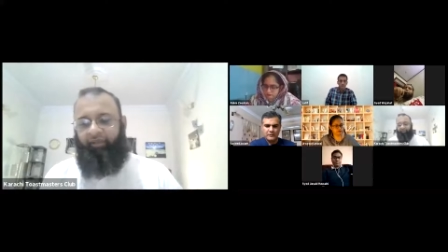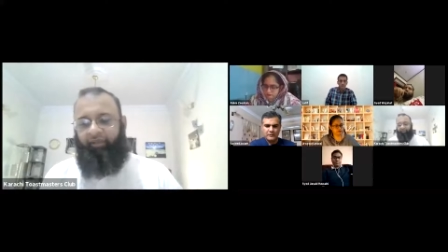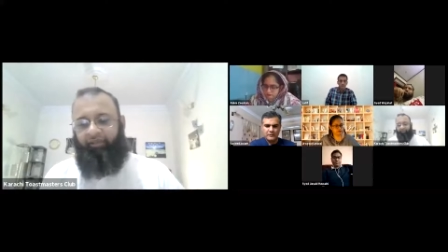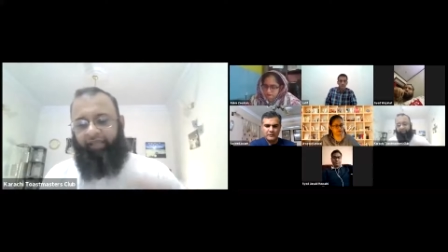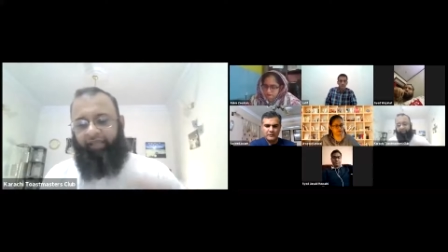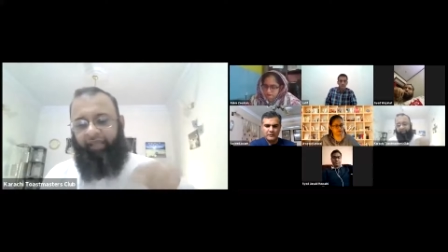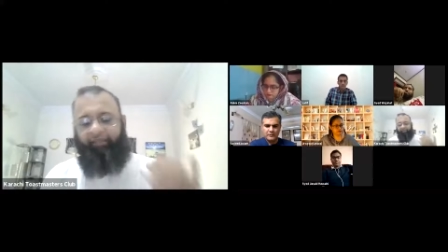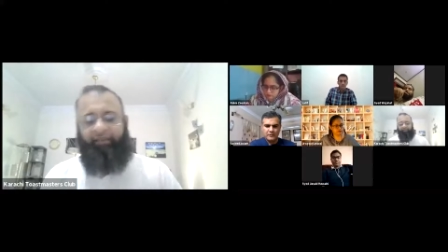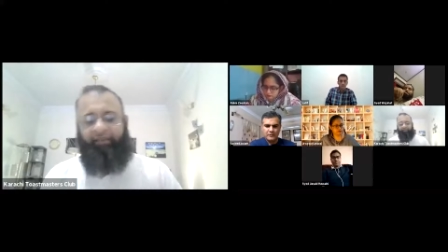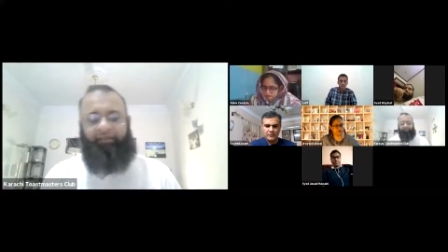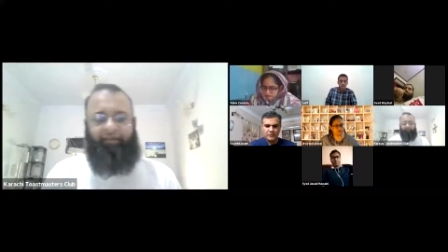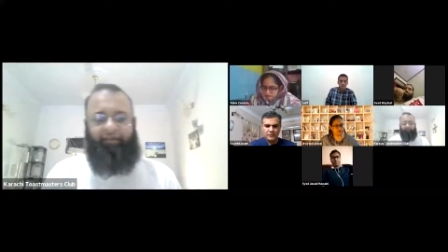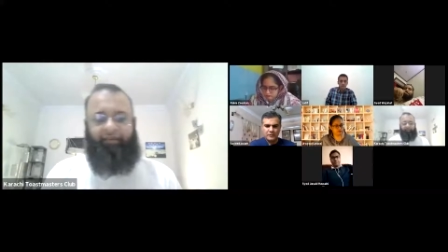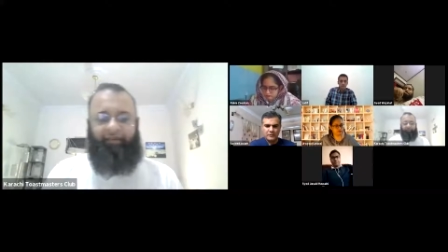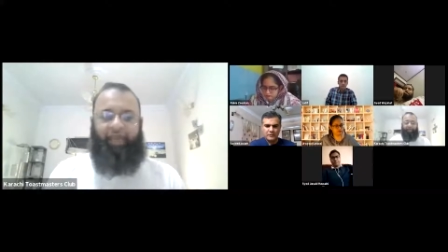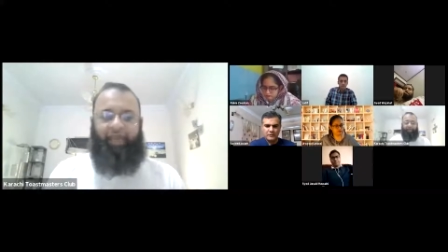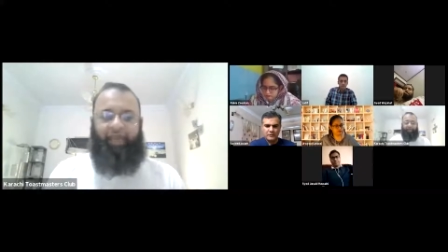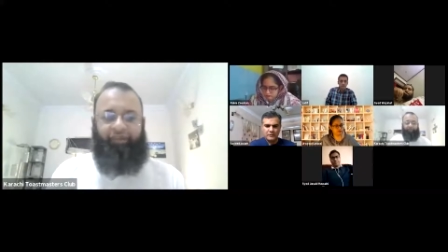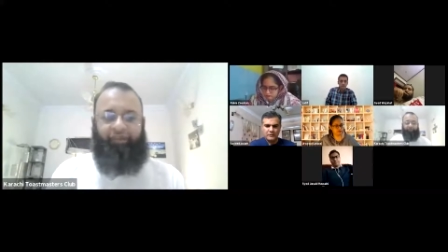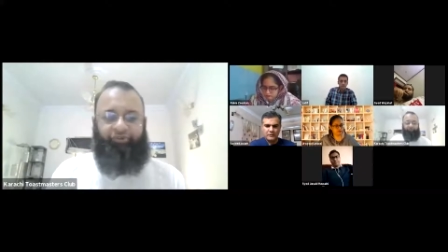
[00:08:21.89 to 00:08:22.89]
Then there's a
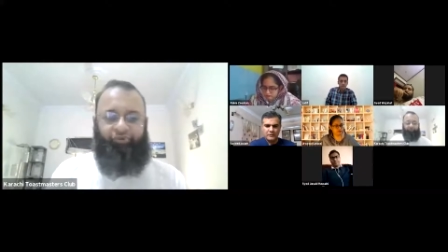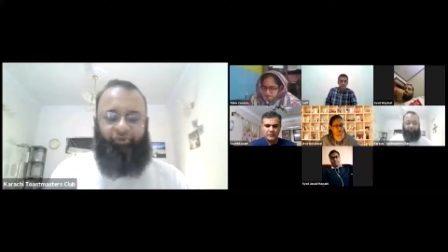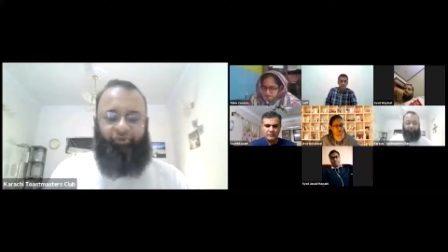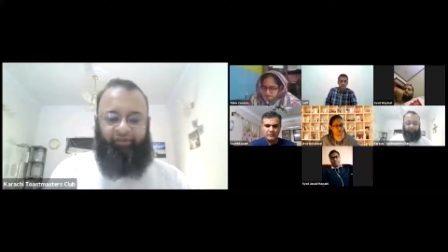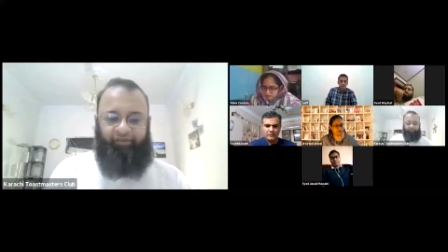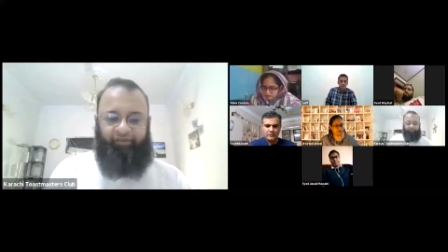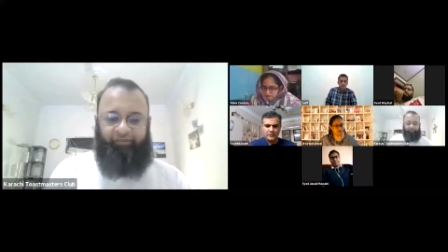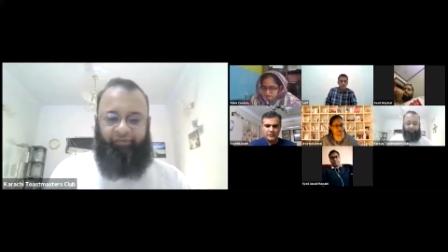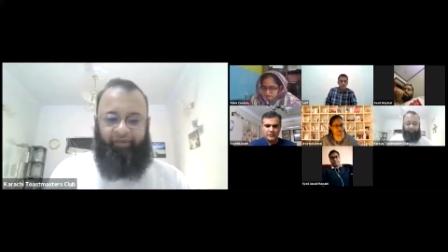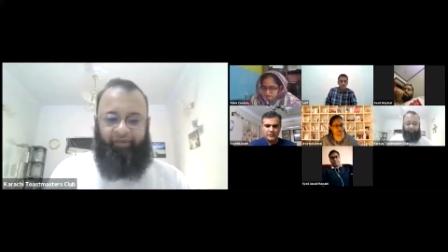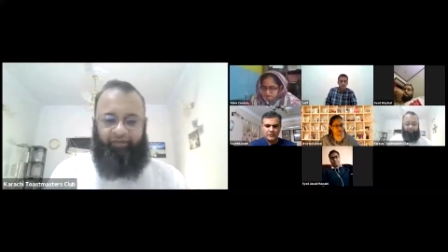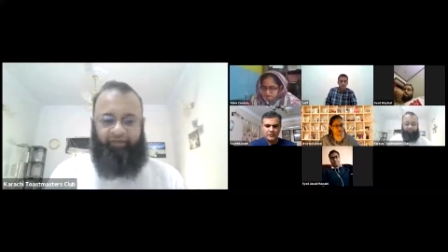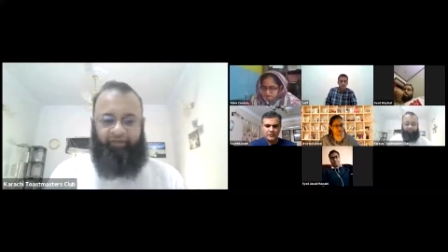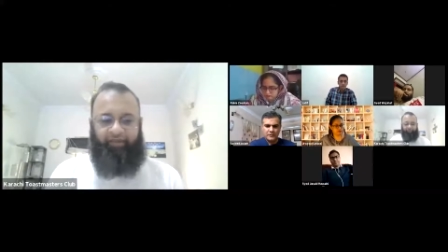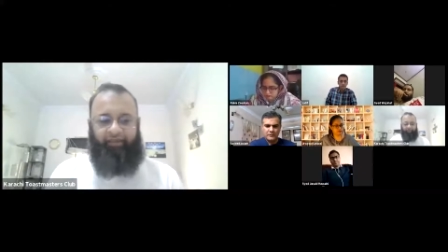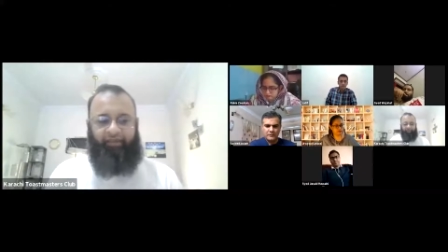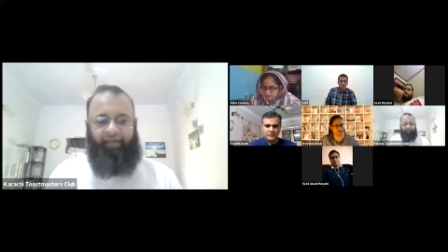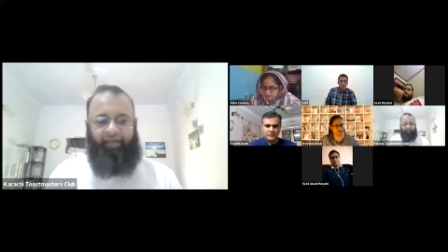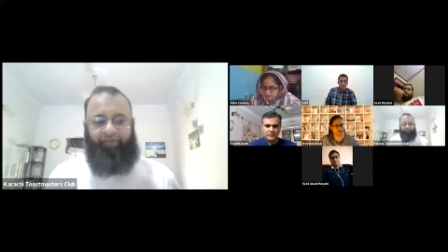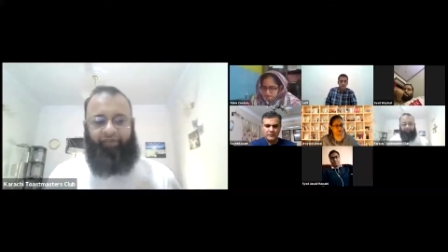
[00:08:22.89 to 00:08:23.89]
casual speech,
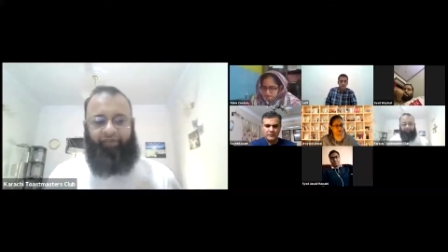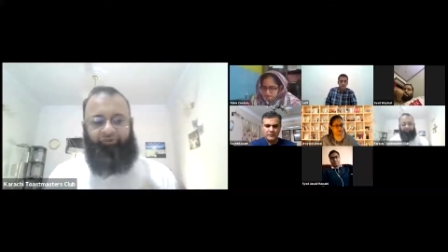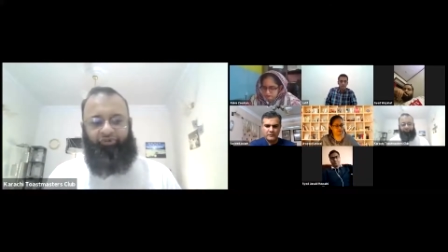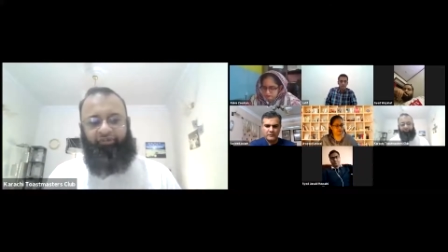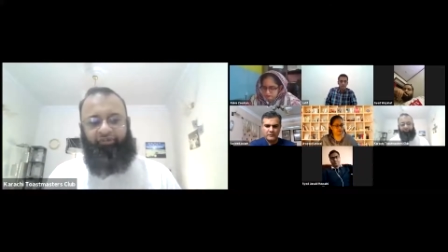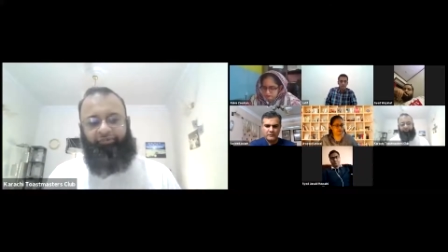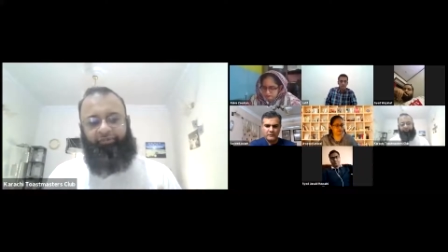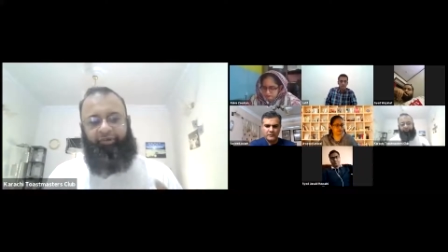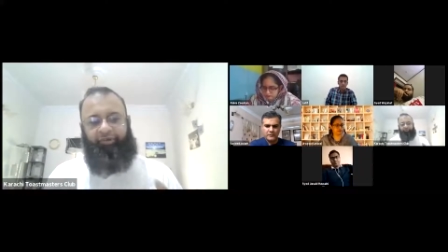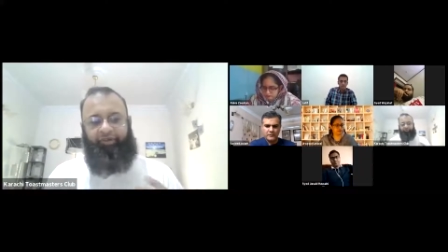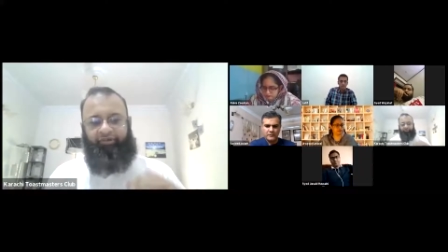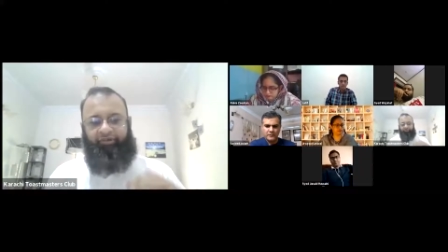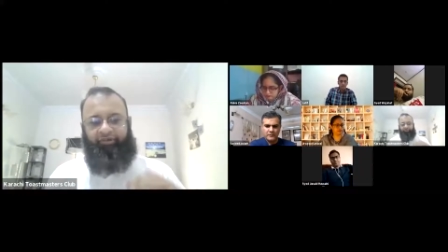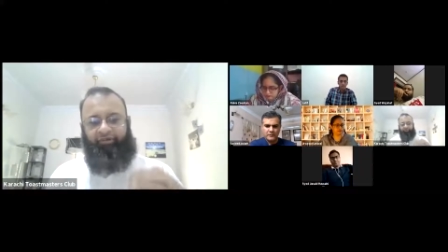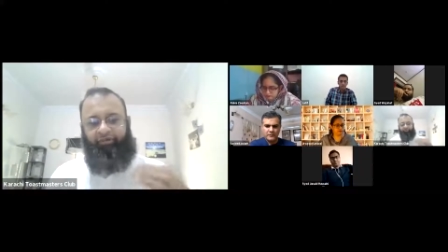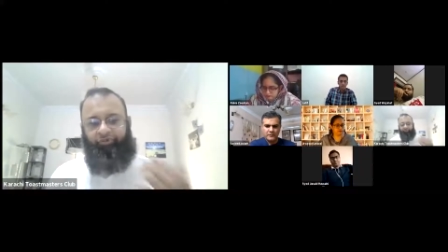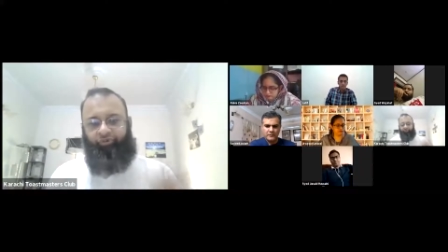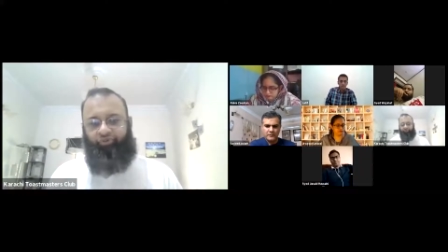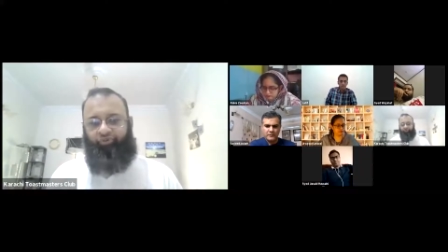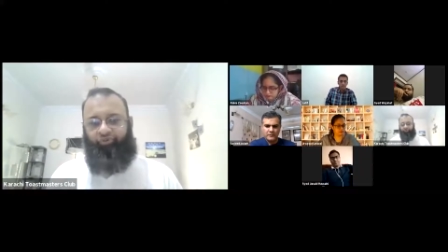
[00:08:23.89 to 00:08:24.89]
and the casual speech
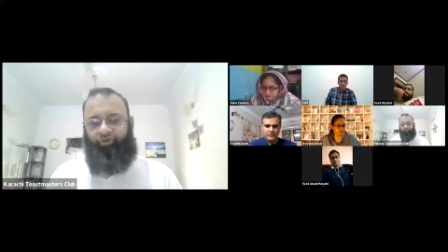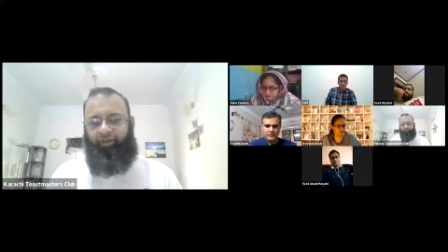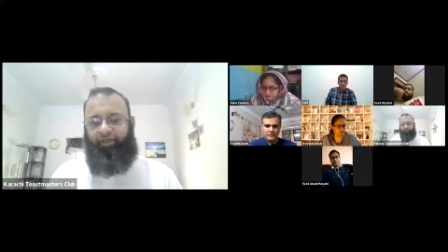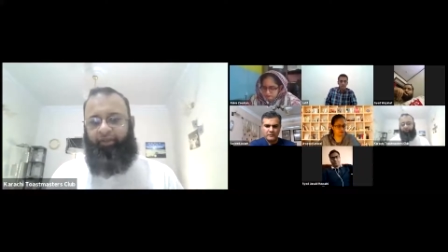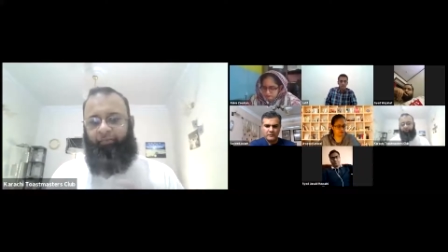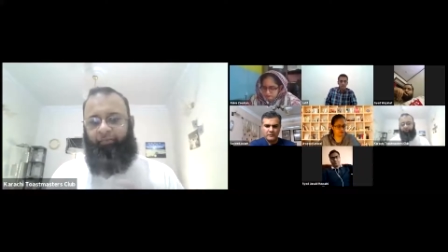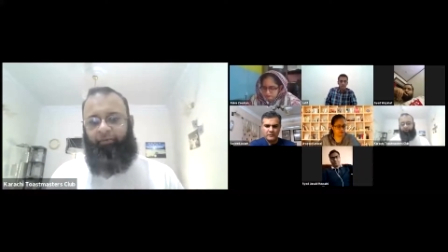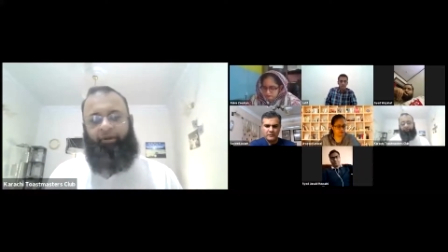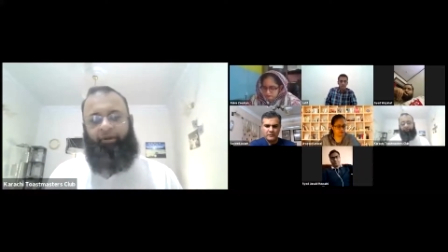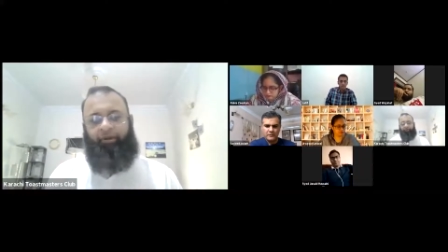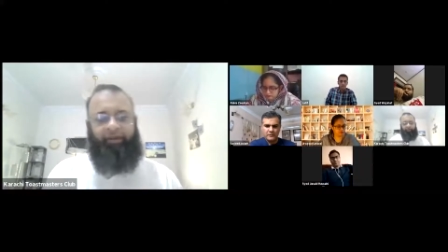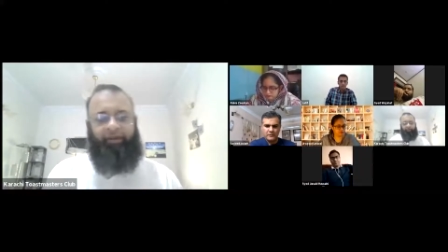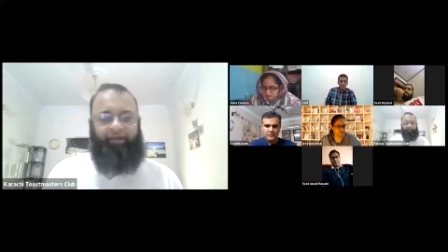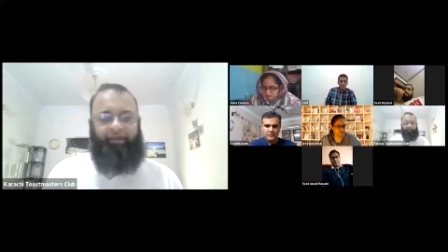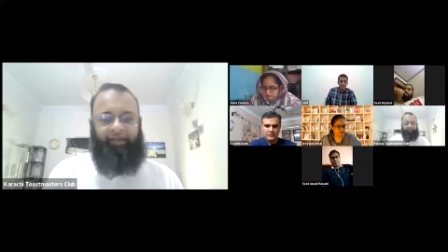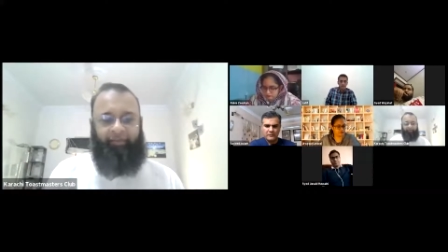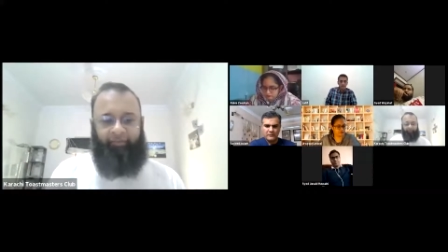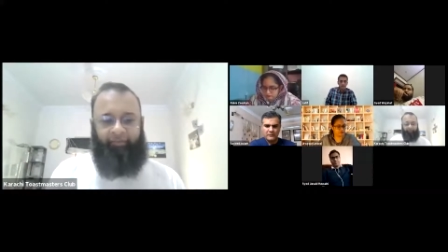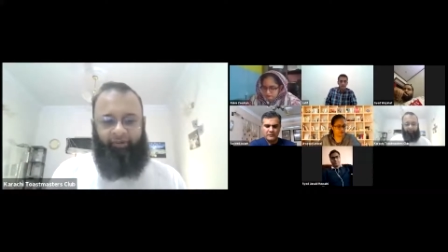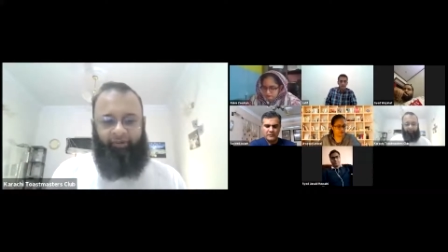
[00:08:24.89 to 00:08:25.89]
is usually employed in
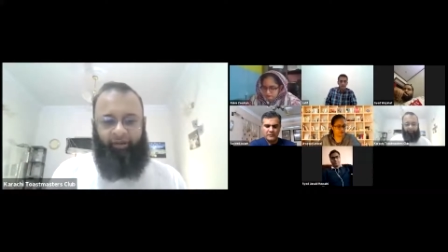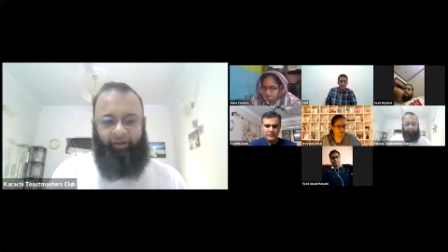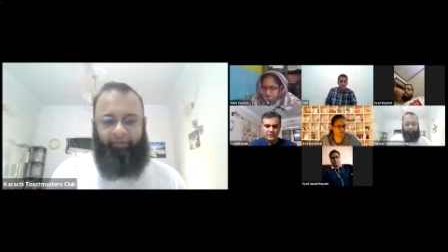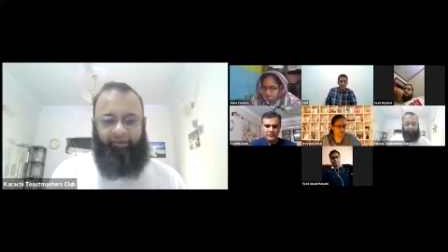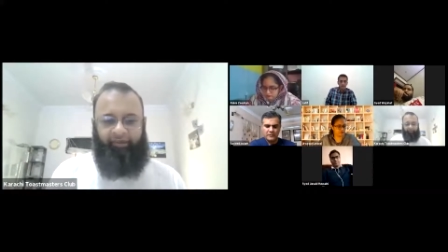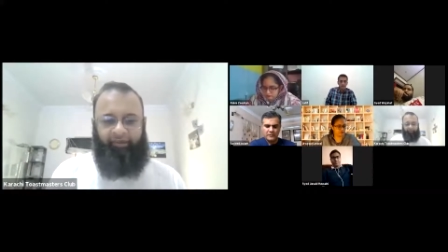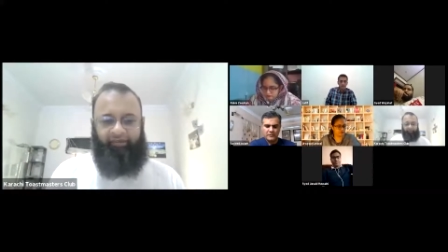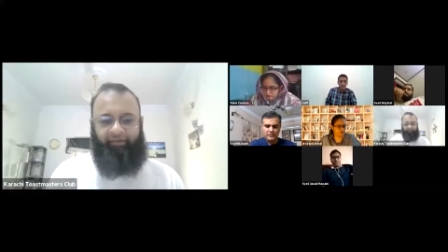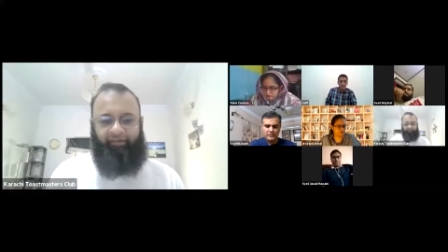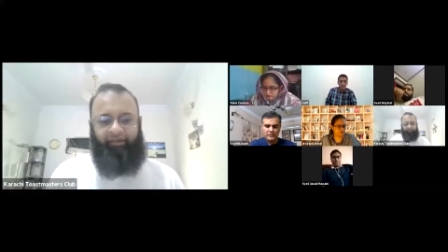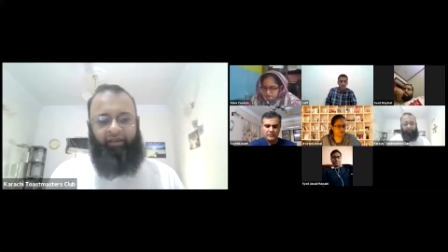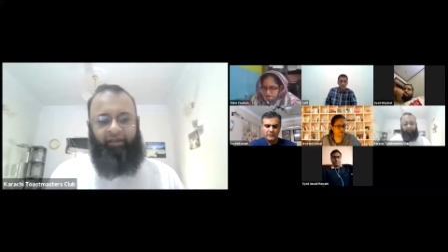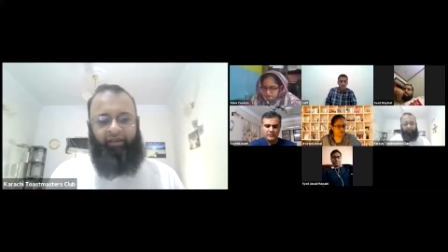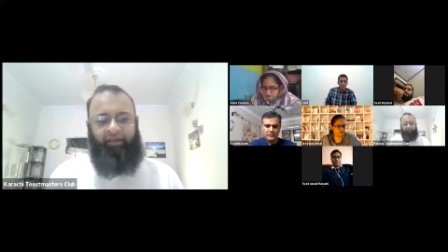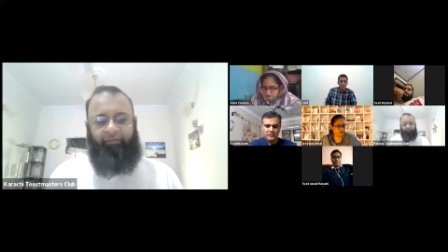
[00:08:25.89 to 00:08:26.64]
table topics